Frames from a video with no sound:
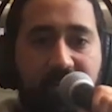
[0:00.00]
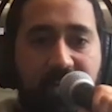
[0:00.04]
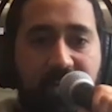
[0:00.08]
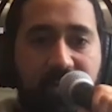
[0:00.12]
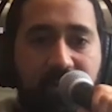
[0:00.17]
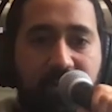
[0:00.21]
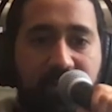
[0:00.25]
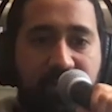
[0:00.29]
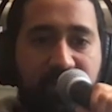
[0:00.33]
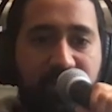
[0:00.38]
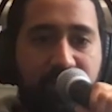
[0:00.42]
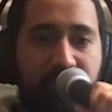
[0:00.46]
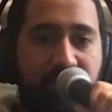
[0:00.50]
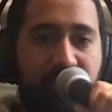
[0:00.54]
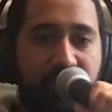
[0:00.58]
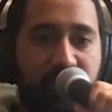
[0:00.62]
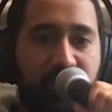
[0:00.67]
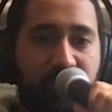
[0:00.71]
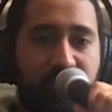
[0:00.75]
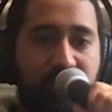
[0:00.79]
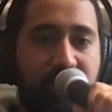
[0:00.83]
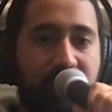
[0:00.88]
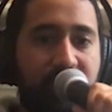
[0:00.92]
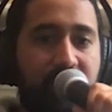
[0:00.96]
and
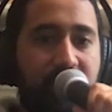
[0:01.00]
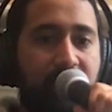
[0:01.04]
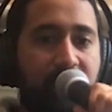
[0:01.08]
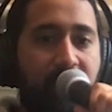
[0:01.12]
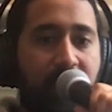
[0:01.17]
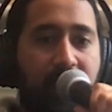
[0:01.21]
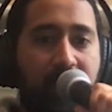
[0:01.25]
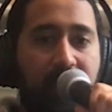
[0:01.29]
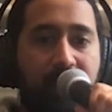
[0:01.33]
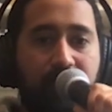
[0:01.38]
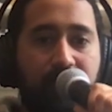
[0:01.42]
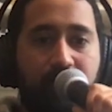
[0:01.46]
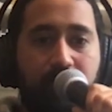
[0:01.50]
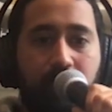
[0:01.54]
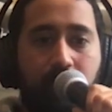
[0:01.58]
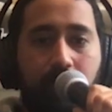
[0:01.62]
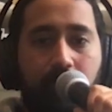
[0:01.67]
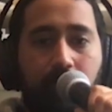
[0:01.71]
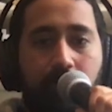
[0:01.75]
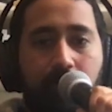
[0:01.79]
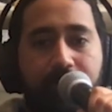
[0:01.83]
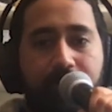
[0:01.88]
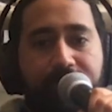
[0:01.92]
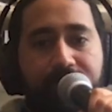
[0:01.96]
expression.
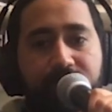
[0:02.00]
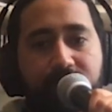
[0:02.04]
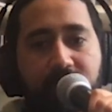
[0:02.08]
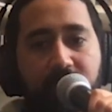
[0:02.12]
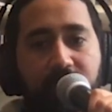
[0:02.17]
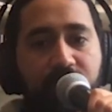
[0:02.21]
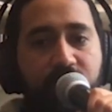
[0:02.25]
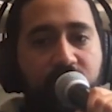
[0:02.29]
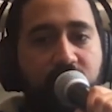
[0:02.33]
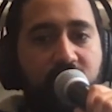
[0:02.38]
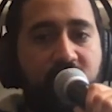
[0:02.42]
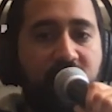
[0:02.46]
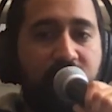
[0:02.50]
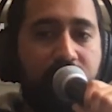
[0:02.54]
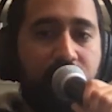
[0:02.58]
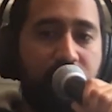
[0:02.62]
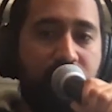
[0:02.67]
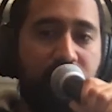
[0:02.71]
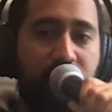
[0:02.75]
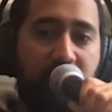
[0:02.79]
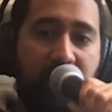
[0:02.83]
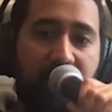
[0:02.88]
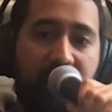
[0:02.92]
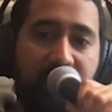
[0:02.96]
So if you're able
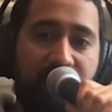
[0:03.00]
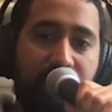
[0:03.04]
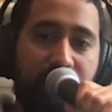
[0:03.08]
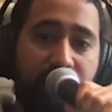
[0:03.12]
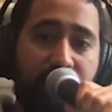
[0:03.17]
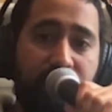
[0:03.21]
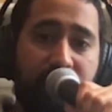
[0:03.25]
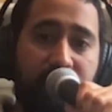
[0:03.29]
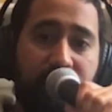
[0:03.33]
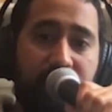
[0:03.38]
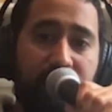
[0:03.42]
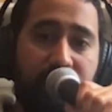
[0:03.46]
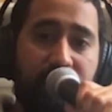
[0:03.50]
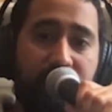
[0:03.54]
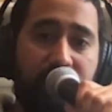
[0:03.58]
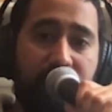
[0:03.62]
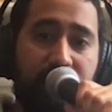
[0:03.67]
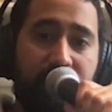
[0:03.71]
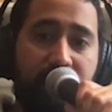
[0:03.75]
to have those,